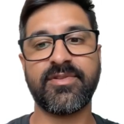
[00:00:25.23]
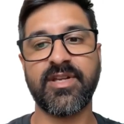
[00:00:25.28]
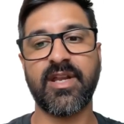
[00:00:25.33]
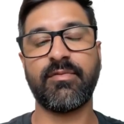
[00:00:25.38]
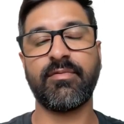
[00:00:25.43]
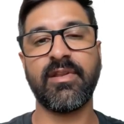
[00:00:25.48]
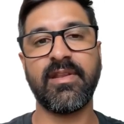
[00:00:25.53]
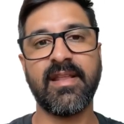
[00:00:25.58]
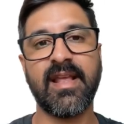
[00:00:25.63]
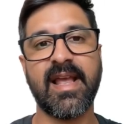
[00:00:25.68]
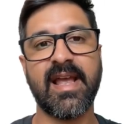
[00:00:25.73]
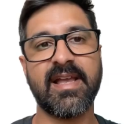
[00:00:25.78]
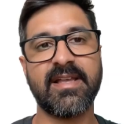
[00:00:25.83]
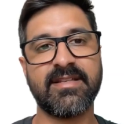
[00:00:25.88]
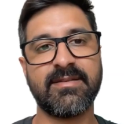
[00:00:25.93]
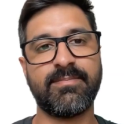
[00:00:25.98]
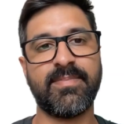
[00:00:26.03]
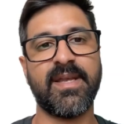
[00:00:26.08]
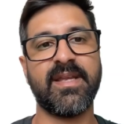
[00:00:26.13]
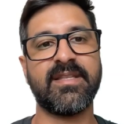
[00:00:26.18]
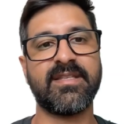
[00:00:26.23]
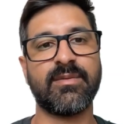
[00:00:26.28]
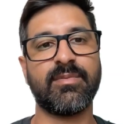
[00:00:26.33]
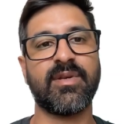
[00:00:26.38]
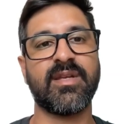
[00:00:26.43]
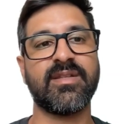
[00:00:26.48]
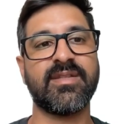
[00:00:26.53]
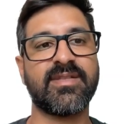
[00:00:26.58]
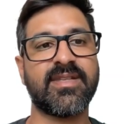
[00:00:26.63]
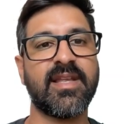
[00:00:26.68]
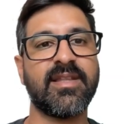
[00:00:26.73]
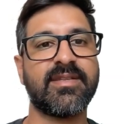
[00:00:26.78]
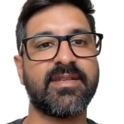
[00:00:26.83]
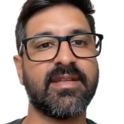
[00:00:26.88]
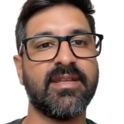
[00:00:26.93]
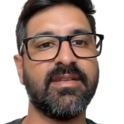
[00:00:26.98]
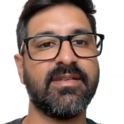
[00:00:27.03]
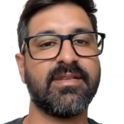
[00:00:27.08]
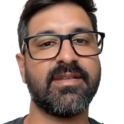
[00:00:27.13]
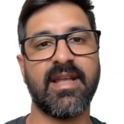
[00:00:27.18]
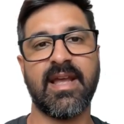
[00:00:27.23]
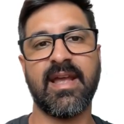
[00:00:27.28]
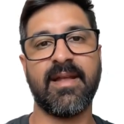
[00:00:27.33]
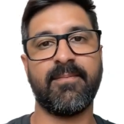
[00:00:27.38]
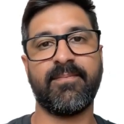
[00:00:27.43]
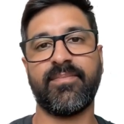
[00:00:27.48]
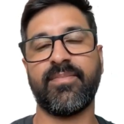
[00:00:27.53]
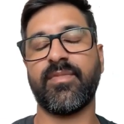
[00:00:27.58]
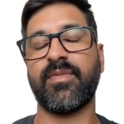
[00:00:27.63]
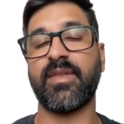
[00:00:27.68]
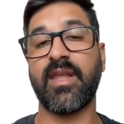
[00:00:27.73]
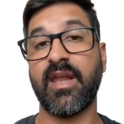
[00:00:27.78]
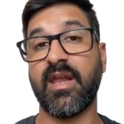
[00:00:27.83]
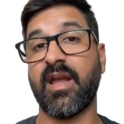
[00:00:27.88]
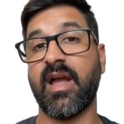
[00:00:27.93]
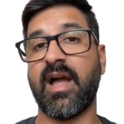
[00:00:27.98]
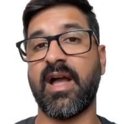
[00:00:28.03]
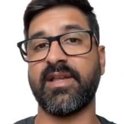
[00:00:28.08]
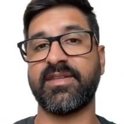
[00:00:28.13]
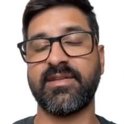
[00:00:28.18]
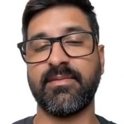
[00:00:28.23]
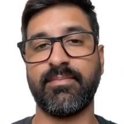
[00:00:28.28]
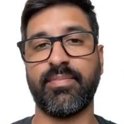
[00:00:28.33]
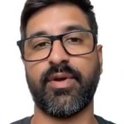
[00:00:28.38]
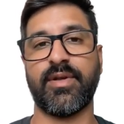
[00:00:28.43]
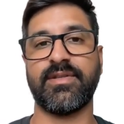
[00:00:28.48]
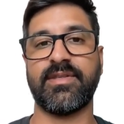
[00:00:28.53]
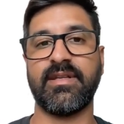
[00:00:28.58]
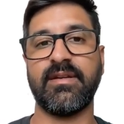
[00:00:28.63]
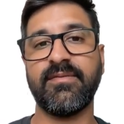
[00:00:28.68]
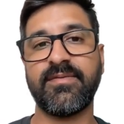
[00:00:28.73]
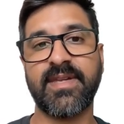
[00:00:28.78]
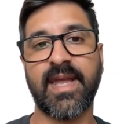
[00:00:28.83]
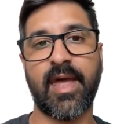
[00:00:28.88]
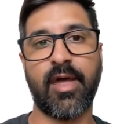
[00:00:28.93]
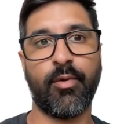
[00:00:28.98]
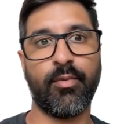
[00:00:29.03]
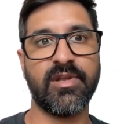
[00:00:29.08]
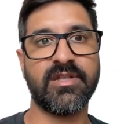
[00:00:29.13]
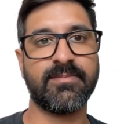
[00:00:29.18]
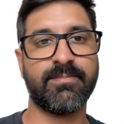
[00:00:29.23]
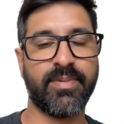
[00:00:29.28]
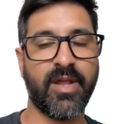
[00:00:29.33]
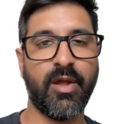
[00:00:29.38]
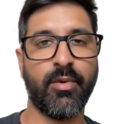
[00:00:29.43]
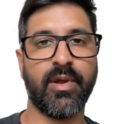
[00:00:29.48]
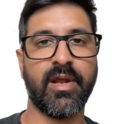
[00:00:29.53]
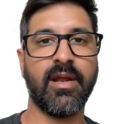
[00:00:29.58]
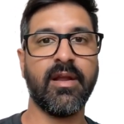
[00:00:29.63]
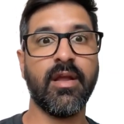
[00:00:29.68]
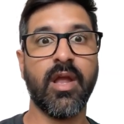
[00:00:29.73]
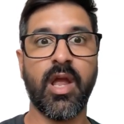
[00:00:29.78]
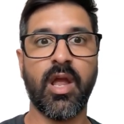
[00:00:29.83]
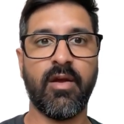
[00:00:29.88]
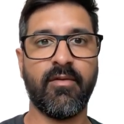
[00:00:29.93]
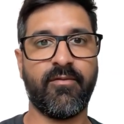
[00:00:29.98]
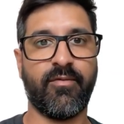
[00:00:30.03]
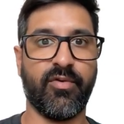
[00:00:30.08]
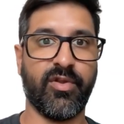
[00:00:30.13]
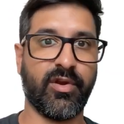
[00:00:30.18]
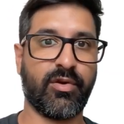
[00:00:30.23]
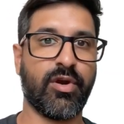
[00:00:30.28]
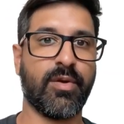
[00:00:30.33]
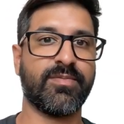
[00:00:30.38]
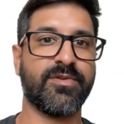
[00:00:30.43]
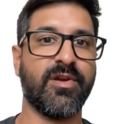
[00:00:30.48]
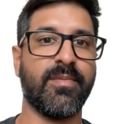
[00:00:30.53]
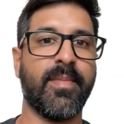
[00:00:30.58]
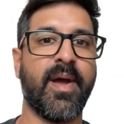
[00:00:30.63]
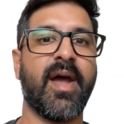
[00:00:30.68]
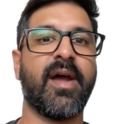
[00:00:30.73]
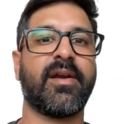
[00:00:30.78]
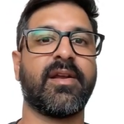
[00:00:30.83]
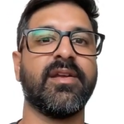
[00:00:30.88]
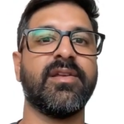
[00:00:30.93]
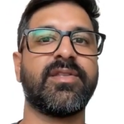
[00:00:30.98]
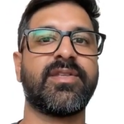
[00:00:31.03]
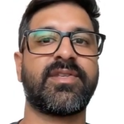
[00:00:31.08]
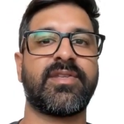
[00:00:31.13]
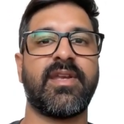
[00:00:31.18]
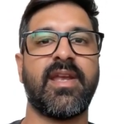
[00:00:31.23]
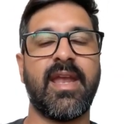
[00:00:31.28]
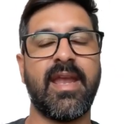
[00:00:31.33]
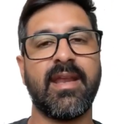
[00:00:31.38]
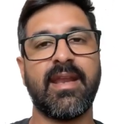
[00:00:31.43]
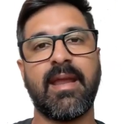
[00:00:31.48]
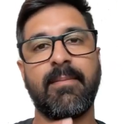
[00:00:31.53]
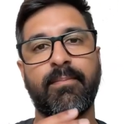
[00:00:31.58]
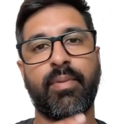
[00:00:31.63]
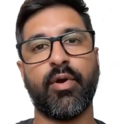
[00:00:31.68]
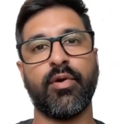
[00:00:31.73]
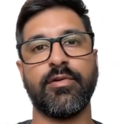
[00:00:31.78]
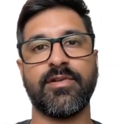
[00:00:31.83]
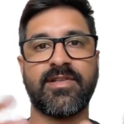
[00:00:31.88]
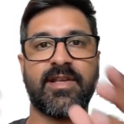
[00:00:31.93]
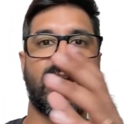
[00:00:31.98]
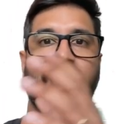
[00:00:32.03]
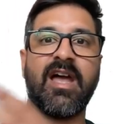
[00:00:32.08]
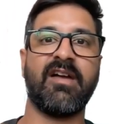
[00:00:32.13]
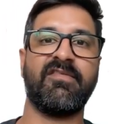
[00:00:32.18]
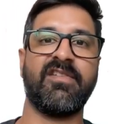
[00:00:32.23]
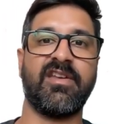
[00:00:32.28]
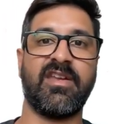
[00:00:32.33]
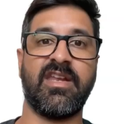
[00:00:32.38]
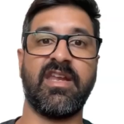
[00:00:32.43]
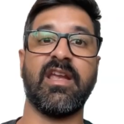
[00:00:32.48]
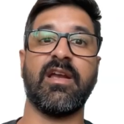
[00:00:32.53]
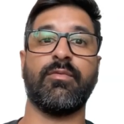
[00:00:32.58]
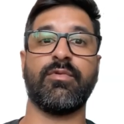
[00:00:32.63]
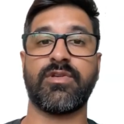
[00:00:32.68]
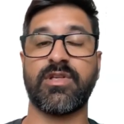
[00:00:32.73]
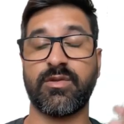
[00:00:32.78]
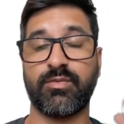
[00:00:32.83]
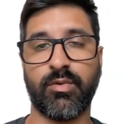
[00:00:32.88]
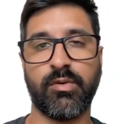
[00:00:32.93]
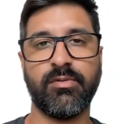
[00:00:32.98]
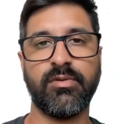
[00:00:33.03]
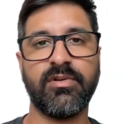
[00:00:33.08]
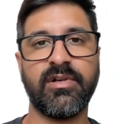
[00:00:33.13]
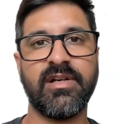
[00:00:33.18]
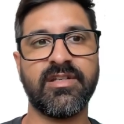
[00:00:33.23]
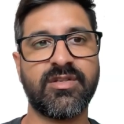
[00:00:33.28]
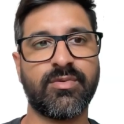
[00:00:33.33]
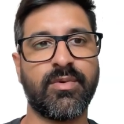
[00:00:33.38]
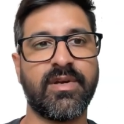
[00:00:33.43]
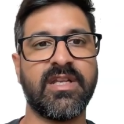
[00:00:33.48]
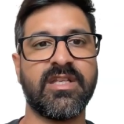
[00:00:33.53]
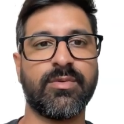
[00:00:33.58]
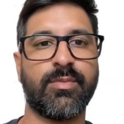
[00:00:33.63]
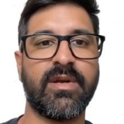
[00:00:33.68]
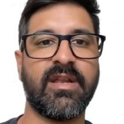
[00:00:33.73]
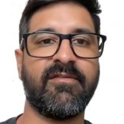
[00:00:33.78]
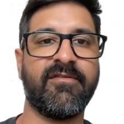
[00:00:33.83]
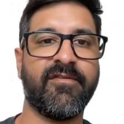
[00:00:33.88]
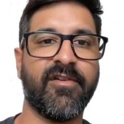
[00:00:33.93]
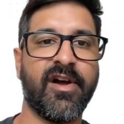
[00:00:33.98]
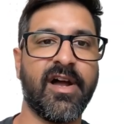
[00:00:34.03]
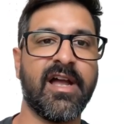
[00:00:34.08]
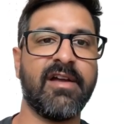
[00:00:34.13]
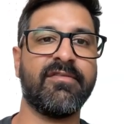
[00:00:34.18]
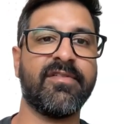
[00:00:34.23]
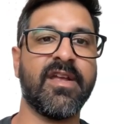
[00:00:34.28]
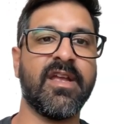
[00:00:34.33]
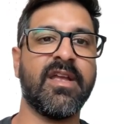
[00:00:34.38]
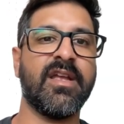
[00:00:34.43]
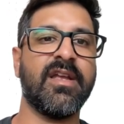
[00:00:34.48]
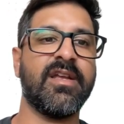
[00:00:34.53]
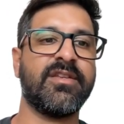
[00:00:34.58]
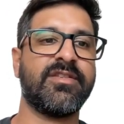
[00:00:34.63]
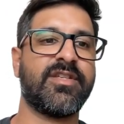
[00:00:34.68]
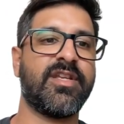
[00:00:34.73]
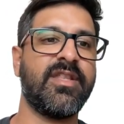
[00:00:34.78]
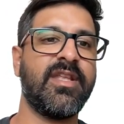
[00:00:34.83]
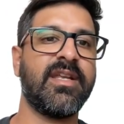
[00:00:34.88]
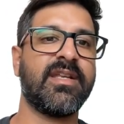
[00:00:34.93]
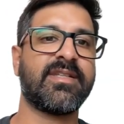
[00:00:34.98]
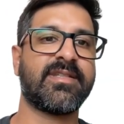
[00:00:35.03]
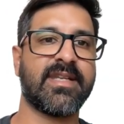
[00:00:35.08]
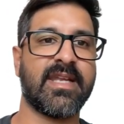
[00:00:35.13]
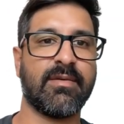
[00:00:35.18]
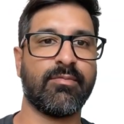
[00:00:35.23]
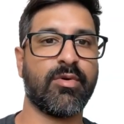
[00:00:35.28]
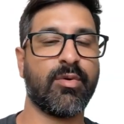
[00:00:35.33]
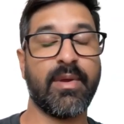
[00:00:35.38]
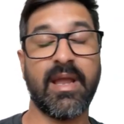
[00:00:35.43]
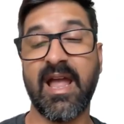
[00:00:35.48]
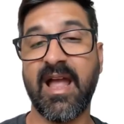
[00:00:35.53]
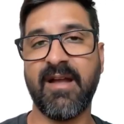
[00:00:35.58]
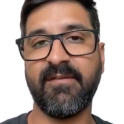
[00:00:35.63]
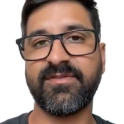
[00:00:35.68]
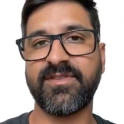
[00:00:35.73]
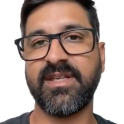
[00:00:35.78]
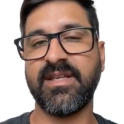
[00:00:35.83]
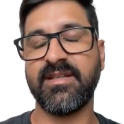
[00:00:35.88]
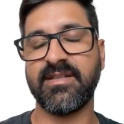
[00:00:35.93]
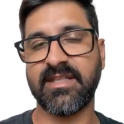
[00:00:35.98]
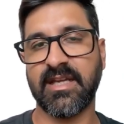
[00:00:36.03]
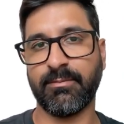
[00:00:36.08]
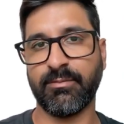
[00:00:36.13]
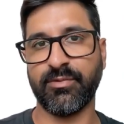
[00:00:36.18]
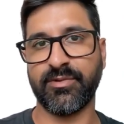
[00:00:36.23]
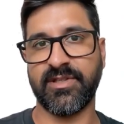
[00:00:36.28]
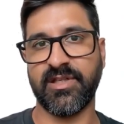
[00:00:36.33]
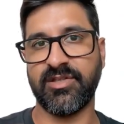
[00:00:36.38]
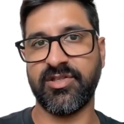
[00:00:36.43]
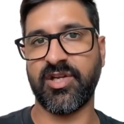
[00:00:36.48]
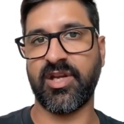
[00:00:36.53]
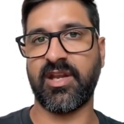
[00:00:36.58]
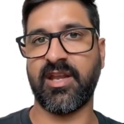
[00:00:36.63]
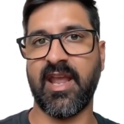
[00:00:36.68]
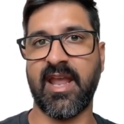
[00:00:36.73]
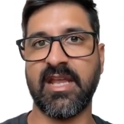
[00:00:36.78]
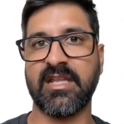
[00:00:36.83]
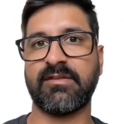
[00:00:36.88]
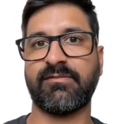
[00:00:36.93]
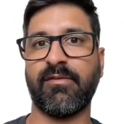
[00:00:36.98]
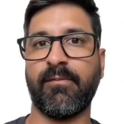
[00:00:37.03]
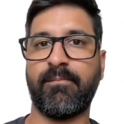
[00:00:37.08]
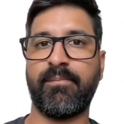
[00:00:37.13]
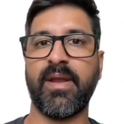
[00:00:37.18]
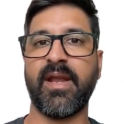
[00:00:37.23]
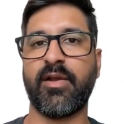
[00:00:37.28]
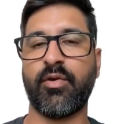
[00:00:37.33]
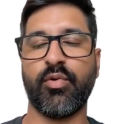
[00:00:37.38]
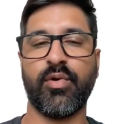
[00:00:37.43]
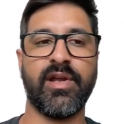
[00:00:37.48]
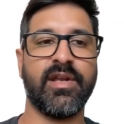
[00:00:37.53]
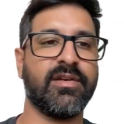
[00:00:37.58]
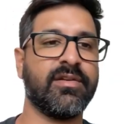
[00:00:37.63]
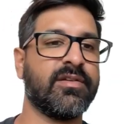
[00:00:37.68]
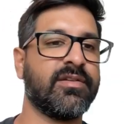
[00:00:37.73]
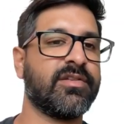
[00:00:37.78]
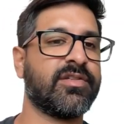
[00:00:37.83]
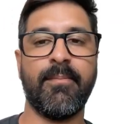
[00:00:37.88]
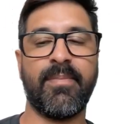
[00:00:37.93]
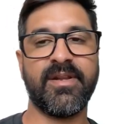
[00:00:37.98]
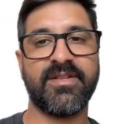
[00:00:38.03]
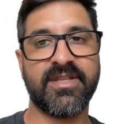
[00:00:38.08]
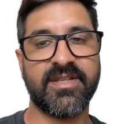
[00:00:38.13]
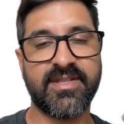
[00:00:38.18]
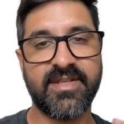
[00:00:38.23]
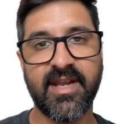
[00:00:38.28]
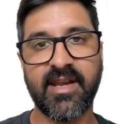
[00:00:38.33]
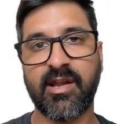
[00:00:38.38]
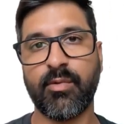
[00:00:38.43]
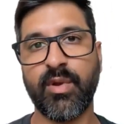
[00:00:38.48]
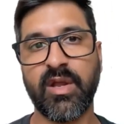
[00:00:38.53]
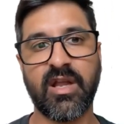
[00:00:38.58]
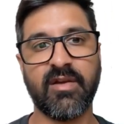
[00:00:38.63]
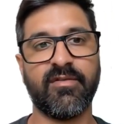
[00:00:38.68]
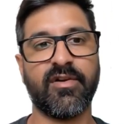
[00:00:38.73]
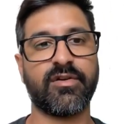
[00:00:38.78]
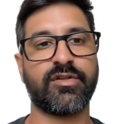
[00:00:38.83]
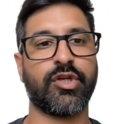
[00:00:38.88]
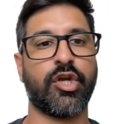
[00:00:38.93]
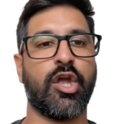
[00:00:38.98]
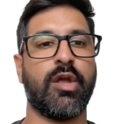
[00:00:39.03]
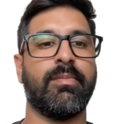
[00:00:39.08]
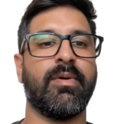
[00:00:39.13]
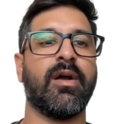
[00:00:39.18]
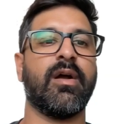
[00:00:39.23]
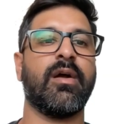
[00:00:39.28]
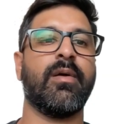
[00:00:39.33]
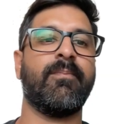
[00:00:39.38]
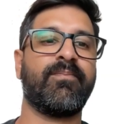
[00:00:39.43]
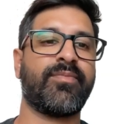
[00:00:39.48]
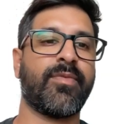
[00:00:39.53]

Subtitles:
generally there has been some consensus that there are some positive tailwinds blowing for the crypto markets in a post-halving year, which is what we're in 2025, to the extent where we have seen double-digit gains for Bitcoin. But it's the second week of October.